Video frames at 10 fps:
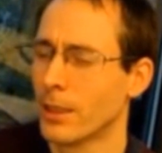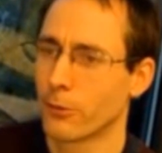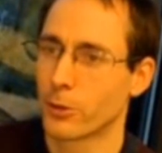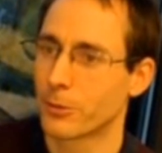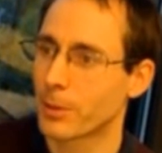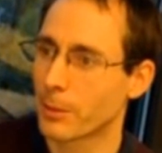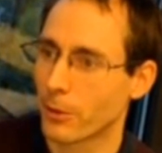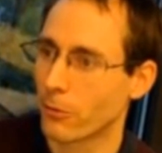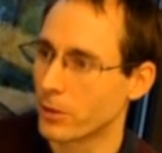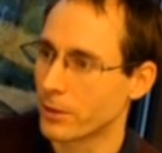First
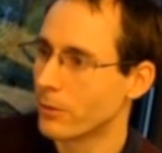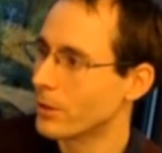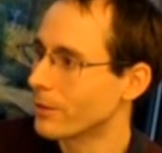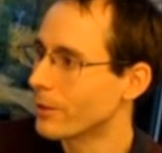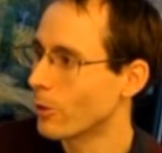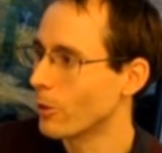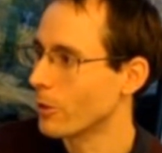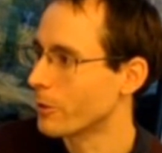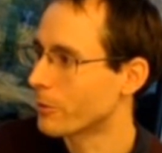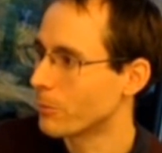paper was even
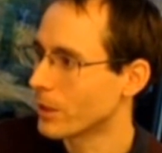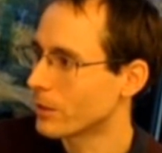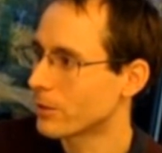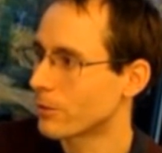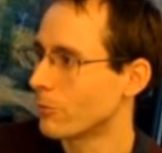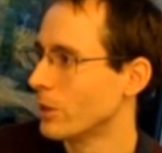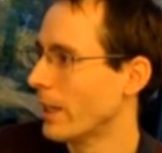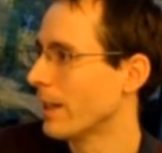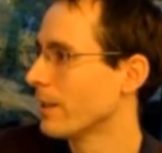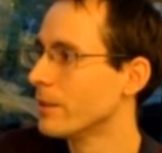called Mixed
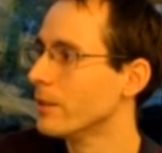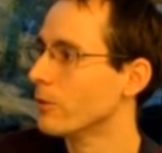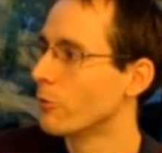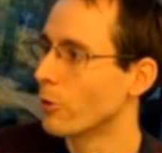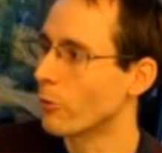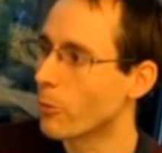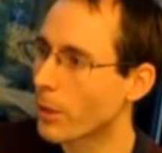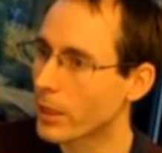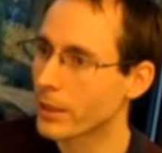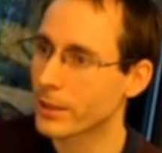Reality for
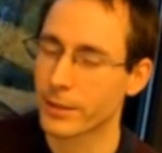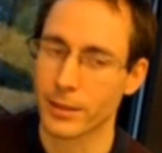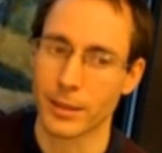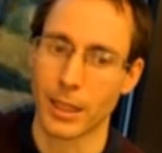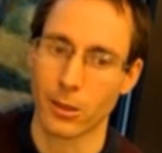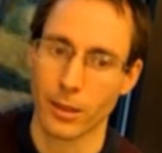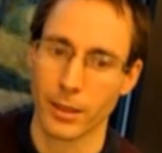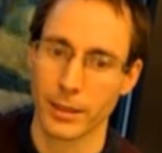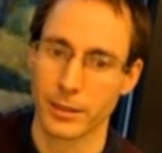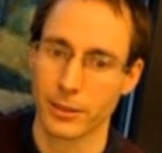Robotics that
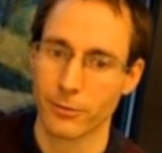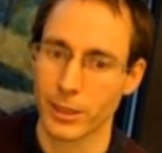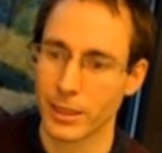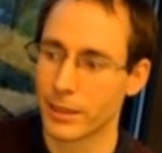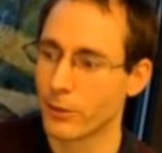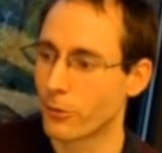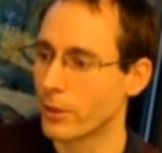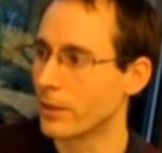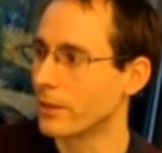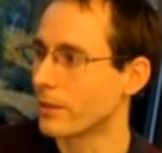outlined 3
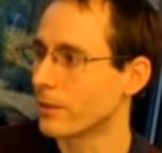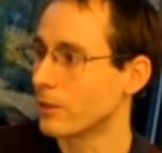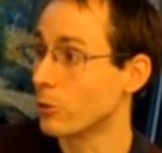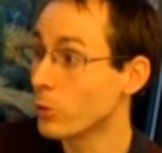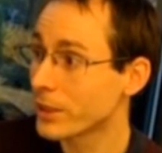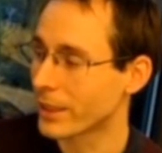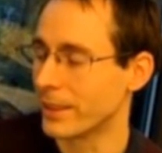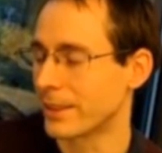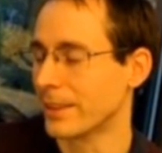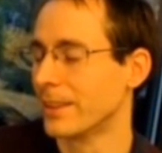different use
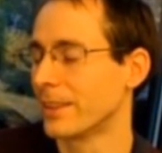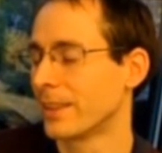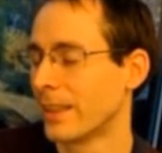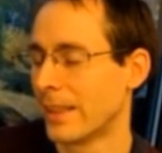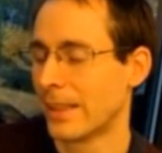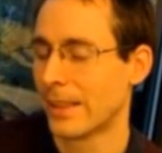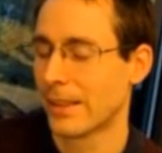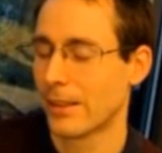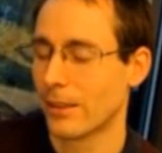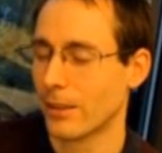cases
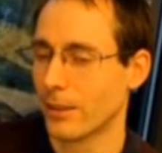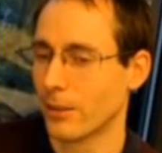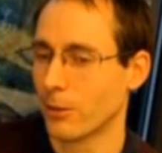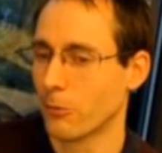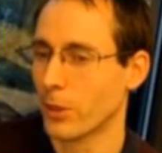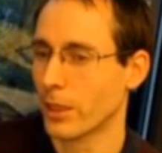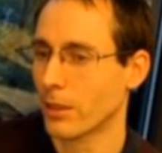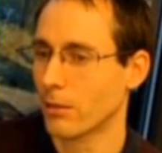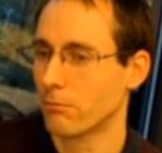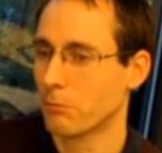
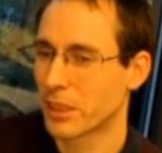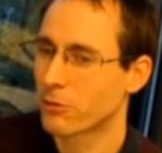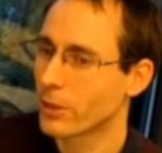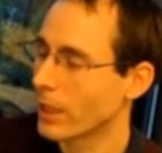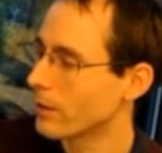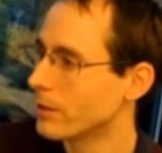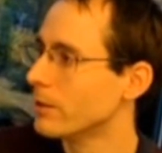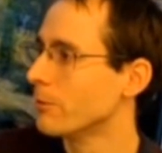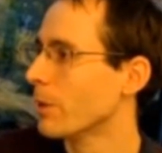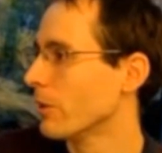where mixed reality
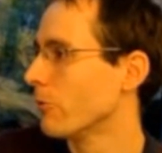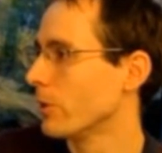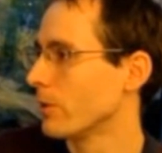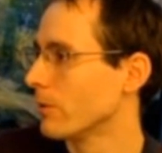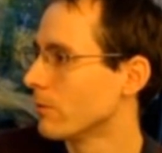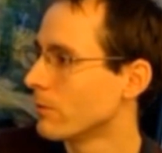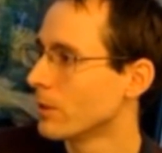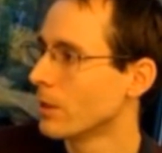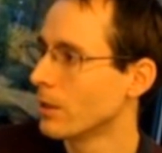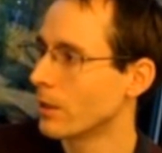is beneficial.
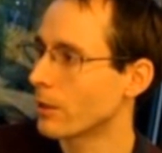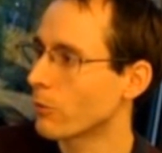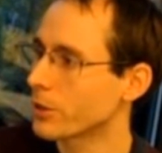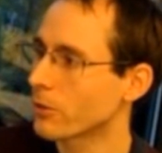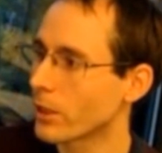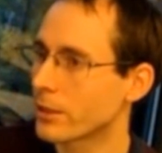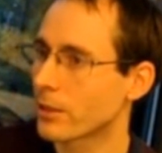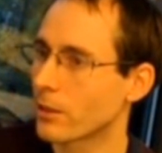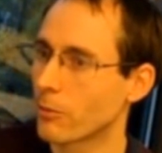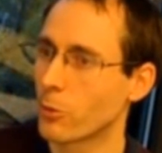And it was a great
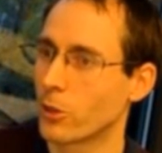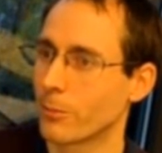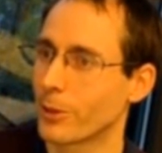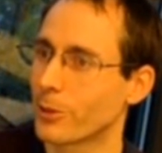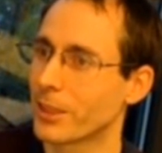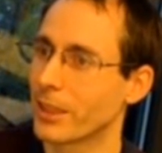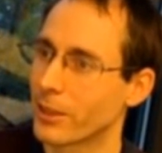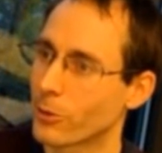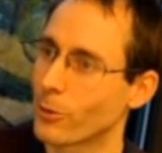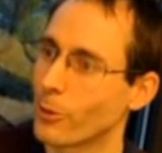starting point because I
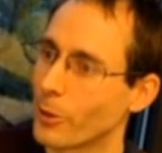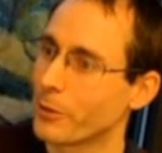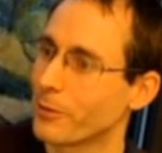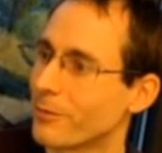had to learn